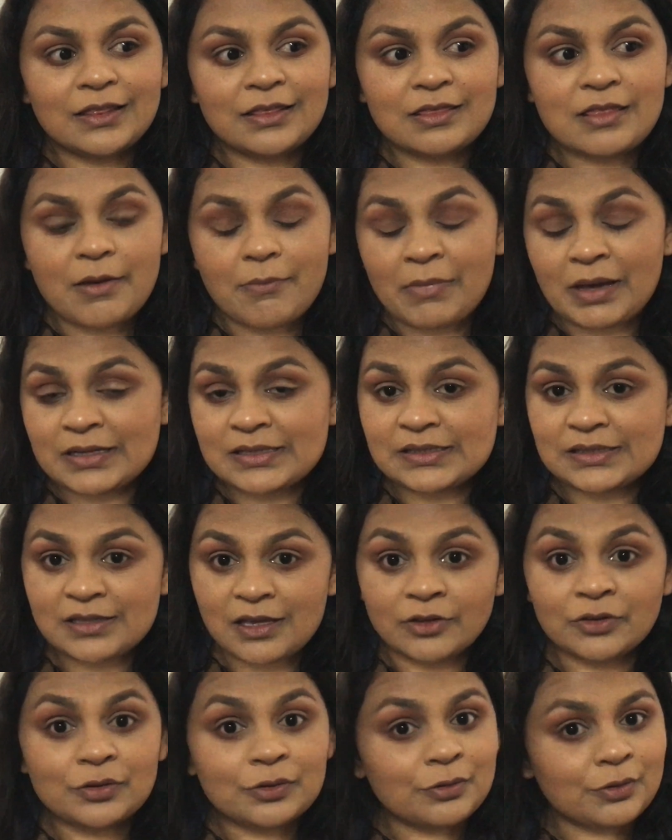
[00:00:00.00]
that my
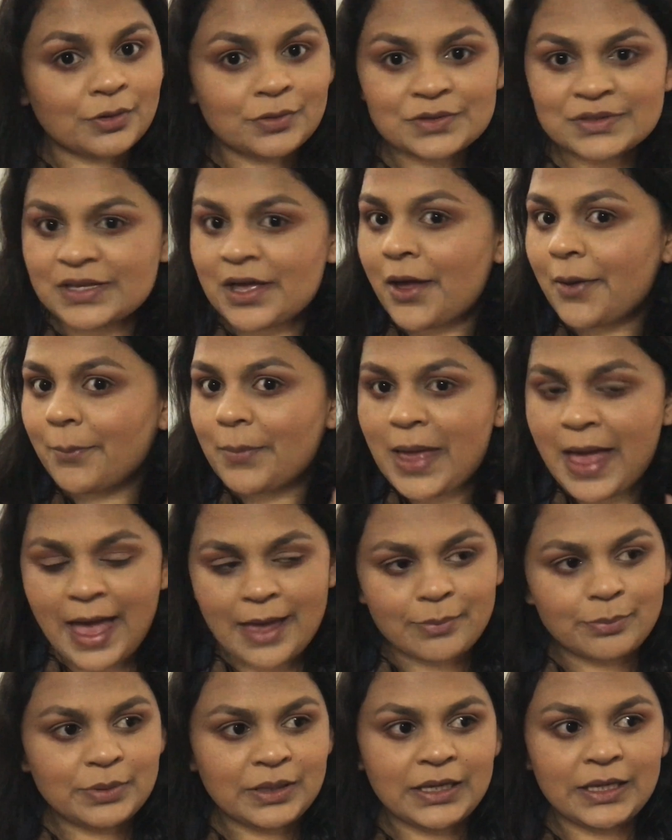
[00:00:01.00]
son grows up
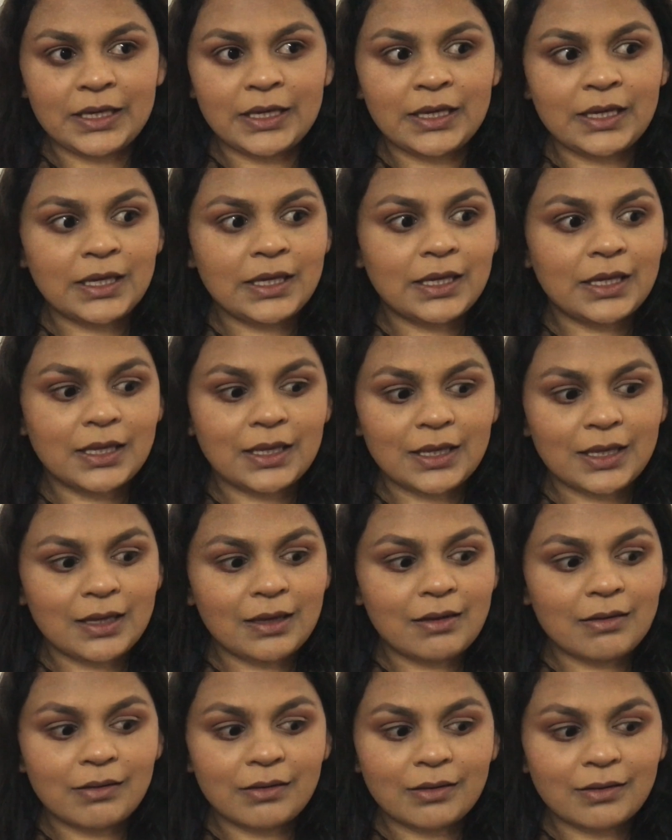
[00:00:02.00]
happy,
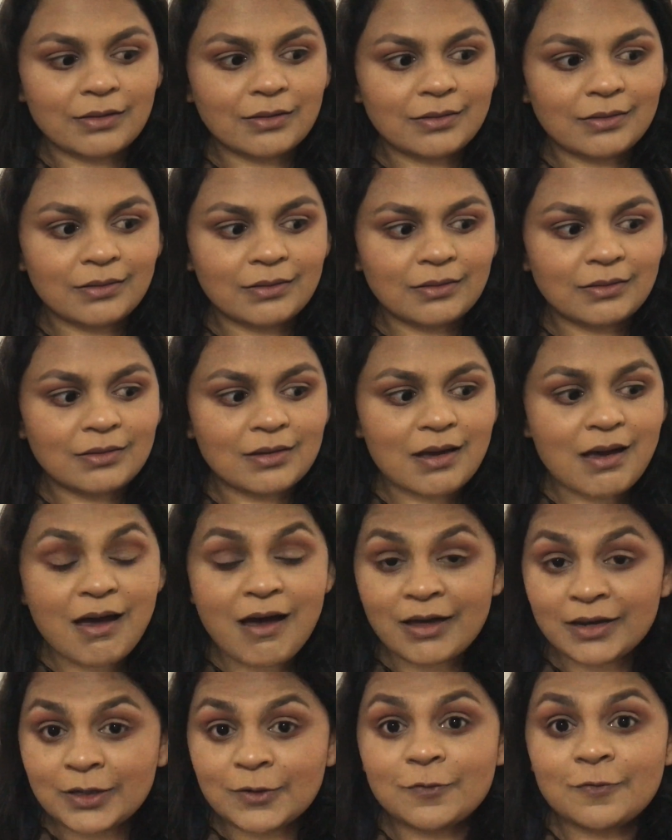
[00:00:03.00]

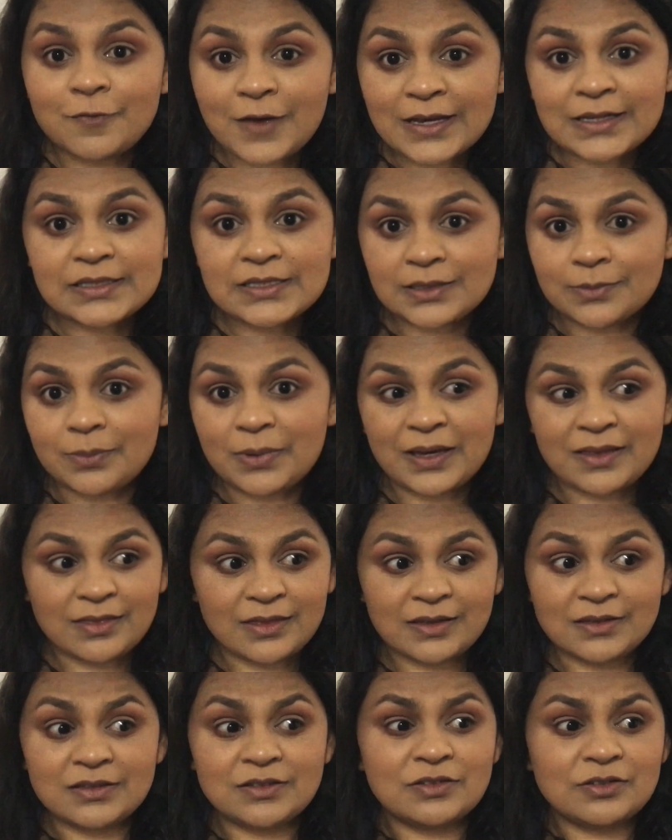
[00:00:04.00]
unaffected by
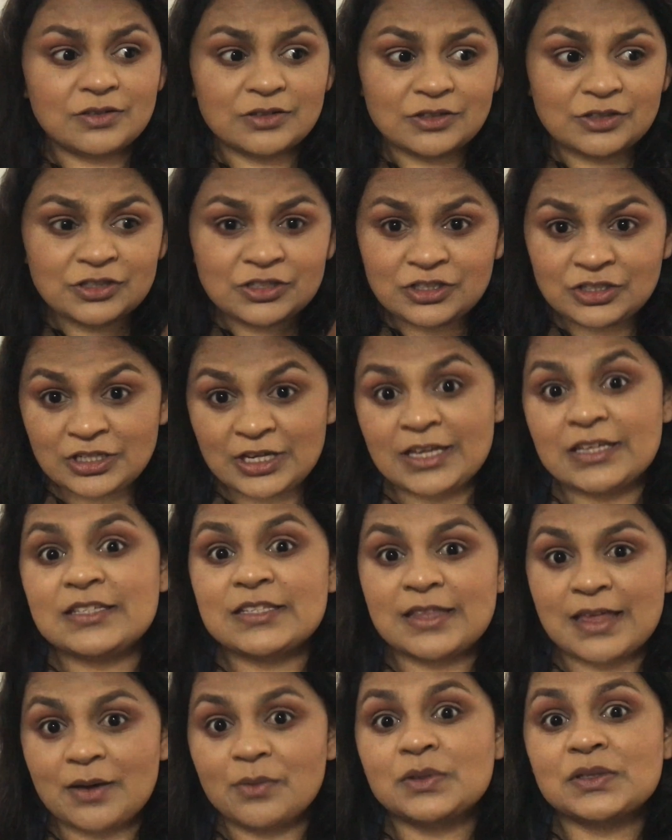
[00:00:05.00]
this shit
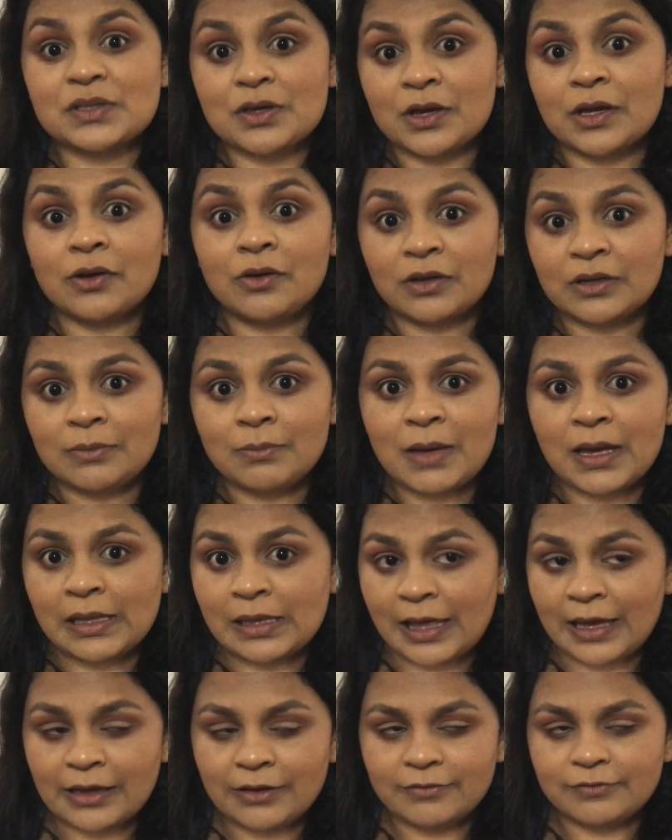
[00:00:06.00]
that was going on in my
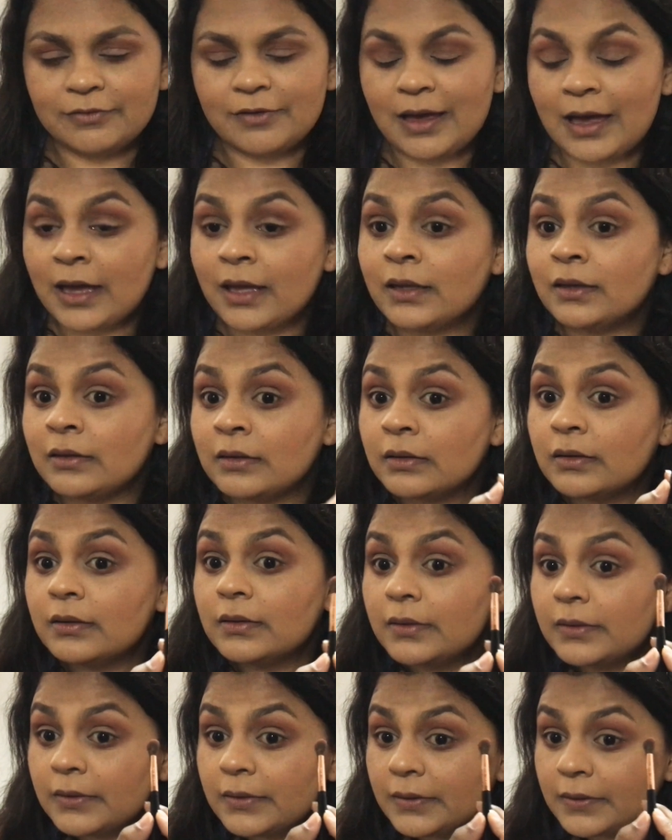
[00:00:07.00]
life. And
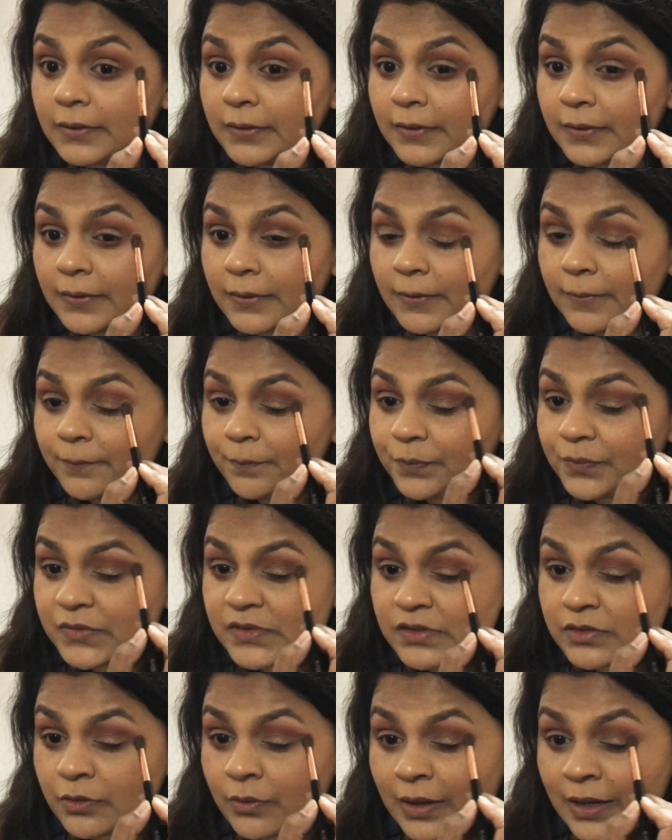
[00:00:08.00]

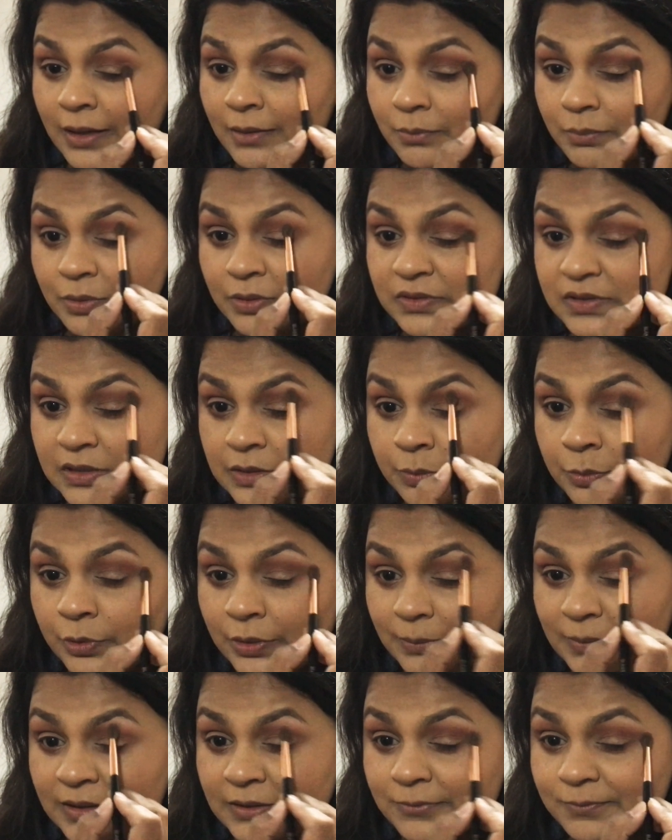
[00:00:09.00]
so I booked an
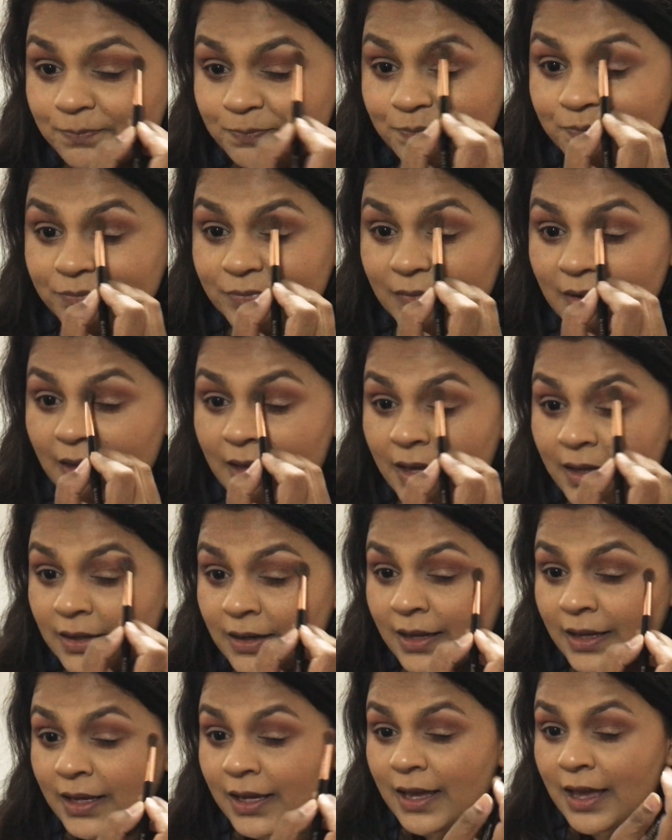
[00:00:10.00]
appointment, and
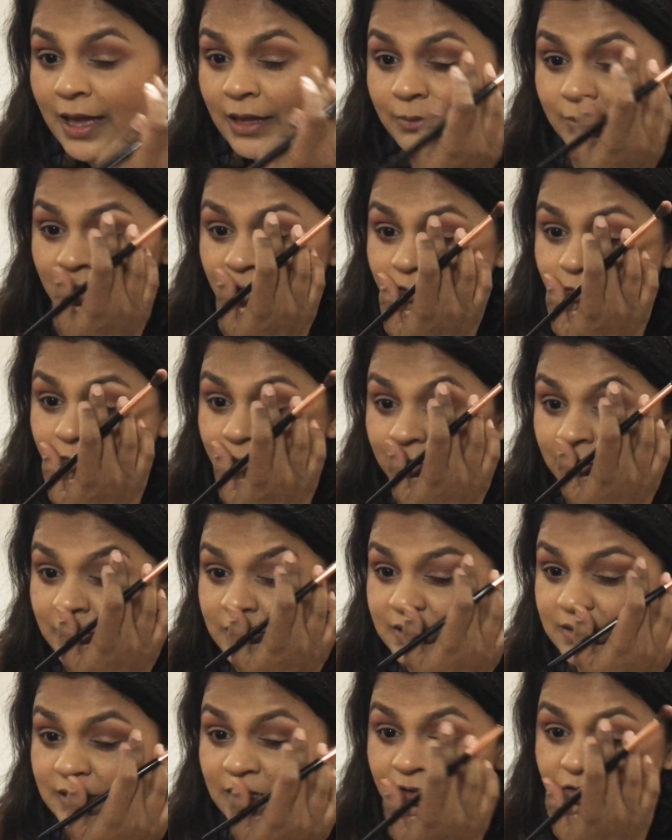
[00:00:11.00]
I had my
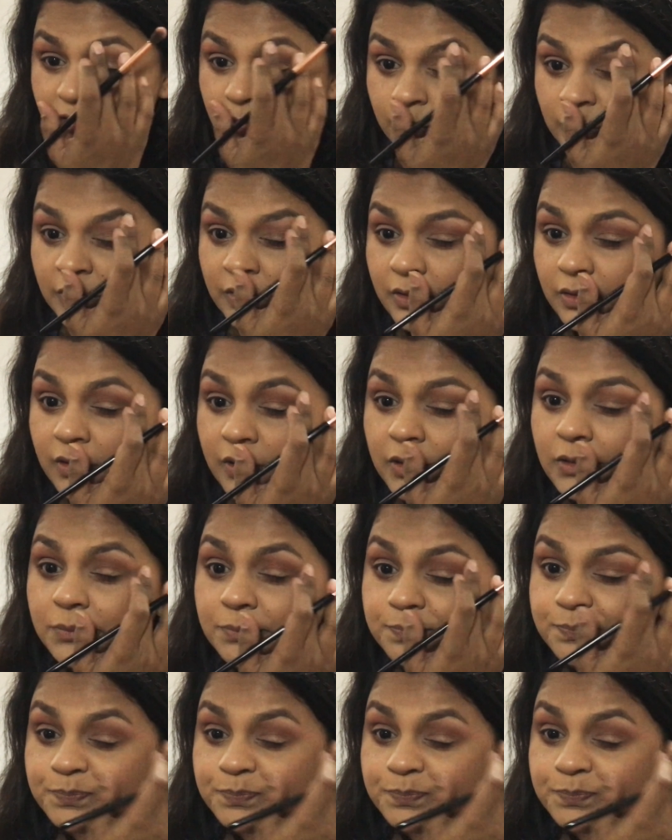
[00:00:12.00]
first session with her.